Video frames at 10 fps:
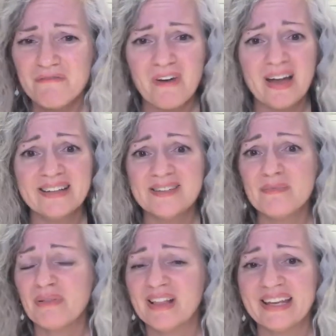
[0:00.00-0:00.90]
fun
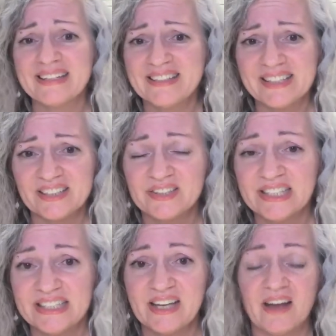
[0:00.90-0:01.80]

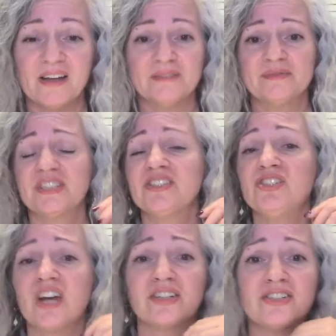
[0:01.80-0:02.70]
planetary
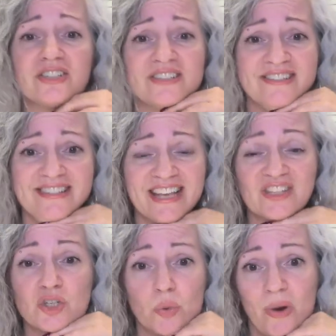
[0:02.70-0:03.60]
conjunctions
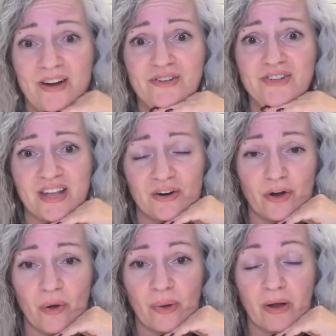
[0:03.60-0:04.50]
and squares that are
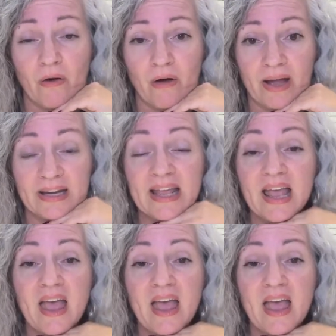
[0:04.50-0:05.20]
going on,